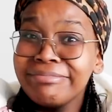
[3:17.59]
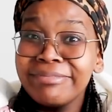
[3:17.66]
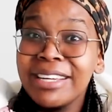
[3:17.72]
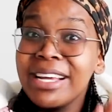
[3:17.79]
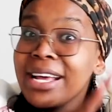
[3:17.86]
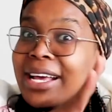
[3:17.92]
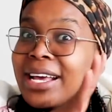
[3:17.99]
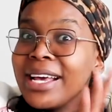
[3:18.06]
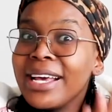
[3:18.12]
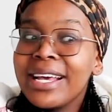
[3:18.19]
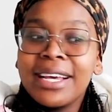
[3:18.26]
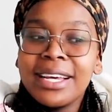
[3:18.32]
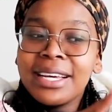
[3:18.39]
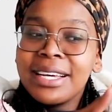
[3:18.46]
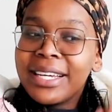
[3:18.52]

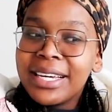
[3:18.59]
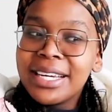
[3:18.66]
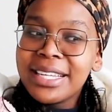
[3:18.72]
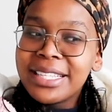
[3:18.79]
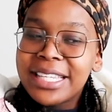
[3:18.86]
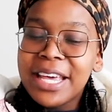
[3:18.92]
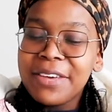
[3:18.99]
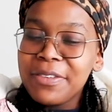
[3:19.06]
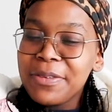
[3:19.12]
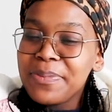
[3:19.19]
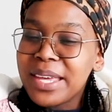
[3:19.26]
It's giving